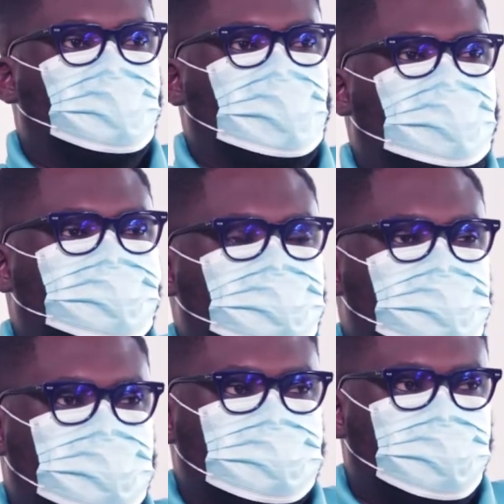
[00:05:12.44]
we have a
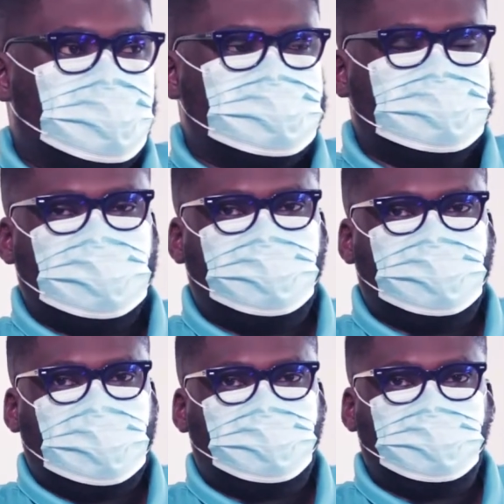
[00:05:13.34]
unit or a team
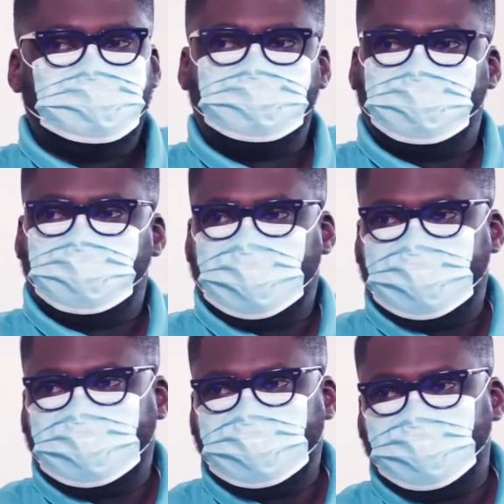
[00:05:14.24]
that goes through the
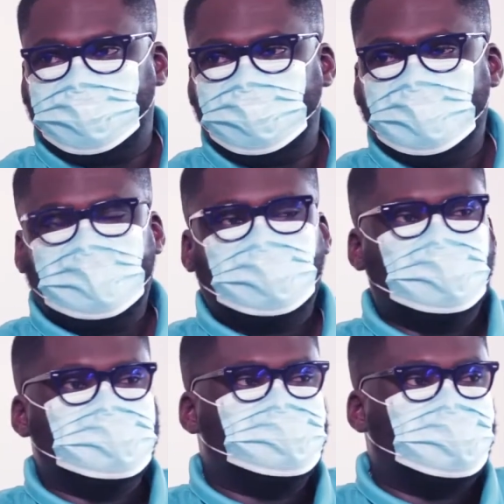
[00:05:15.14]
income,
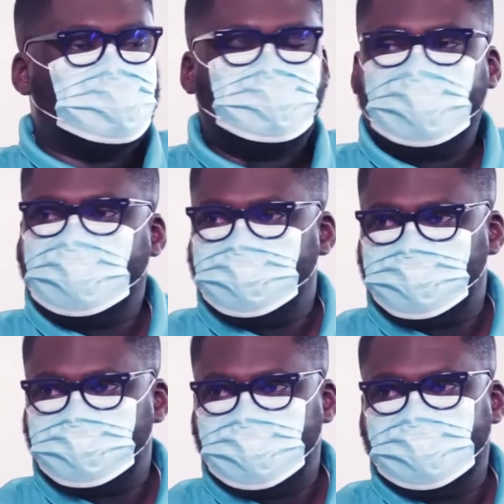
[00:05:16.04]
goes through your credit
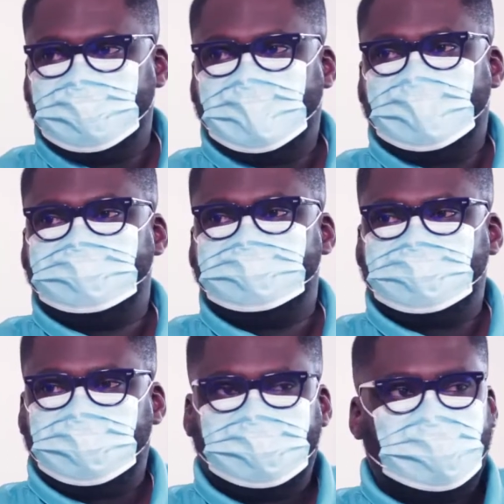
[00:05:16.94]
history, and
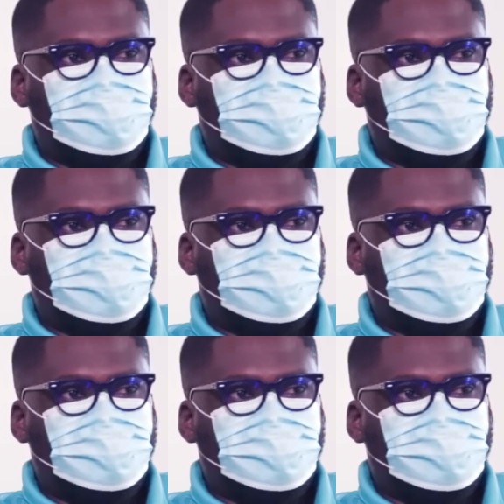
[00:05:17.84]
see that